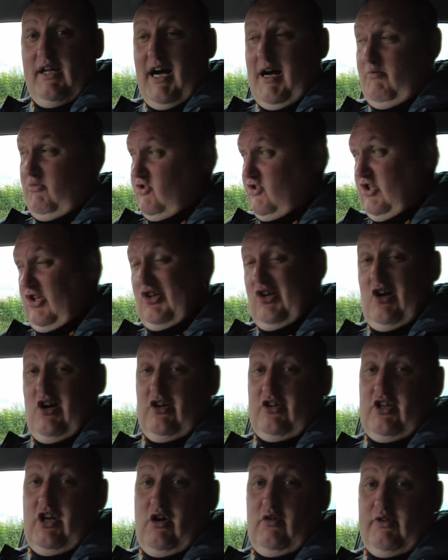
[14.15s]
must have
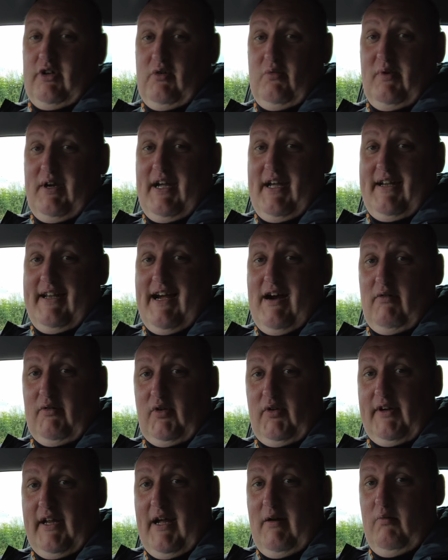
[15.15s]
caught cold on way
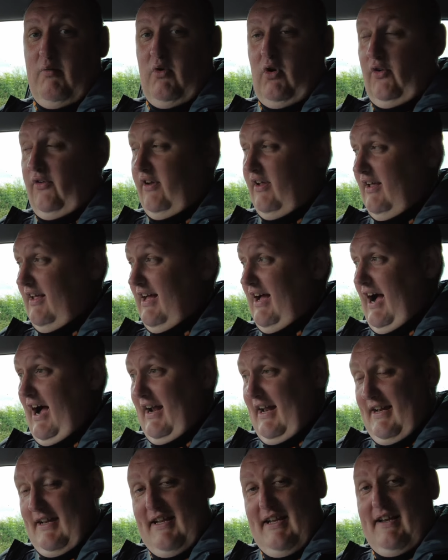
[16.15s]
down on M1,
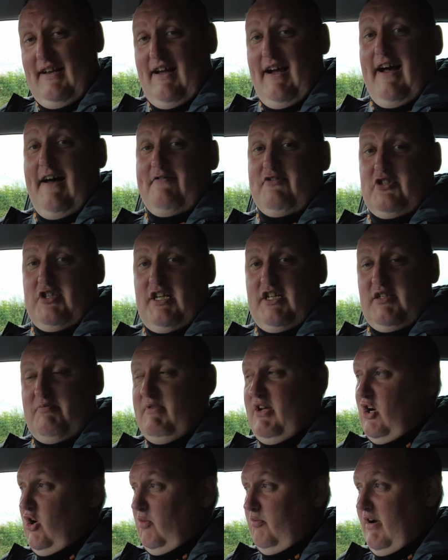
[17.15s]
and it didn't half stitch
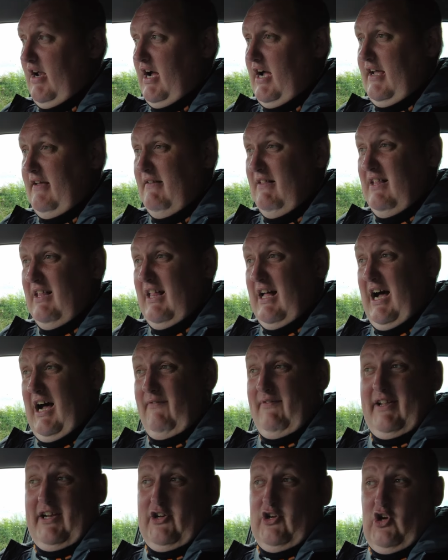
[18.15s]
me up, right?
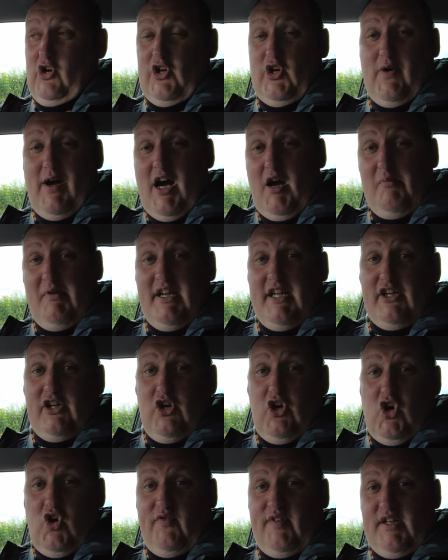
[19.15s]
I've had I don't know how many
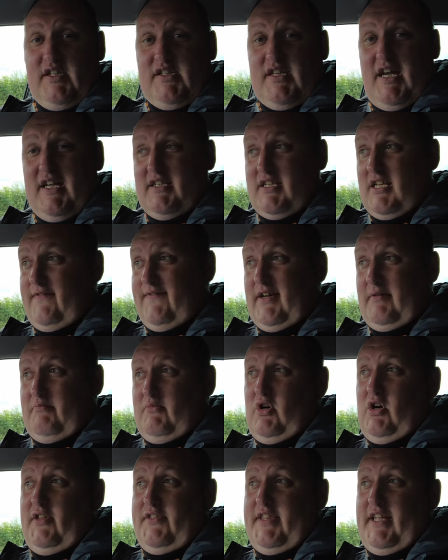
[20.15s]
COVID tests, I've had
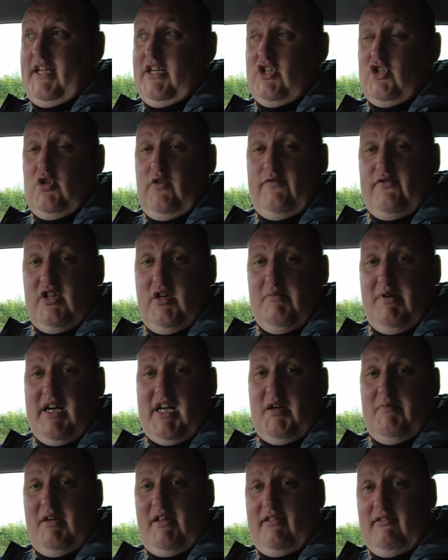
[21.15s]
more things stuffed at the
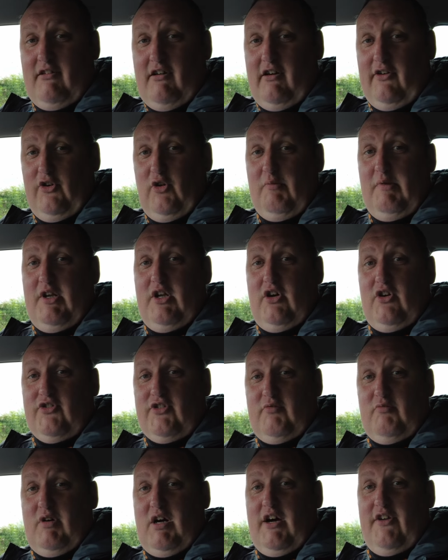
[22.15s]
back of my throat and up my nose
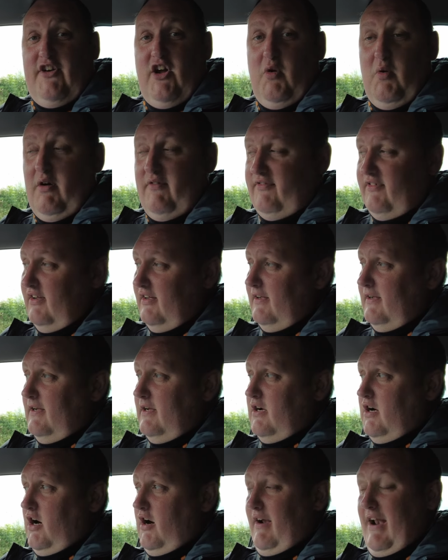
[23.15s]
than what I know of,
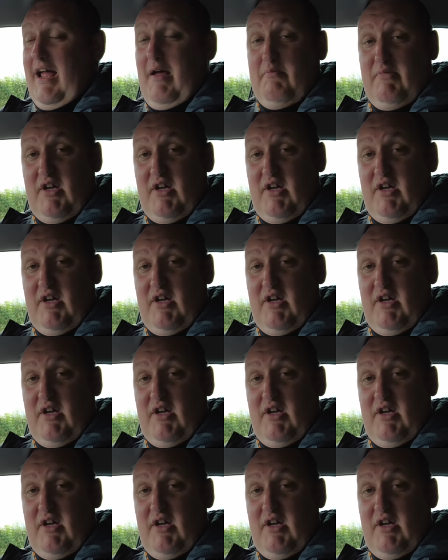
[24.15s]
alright,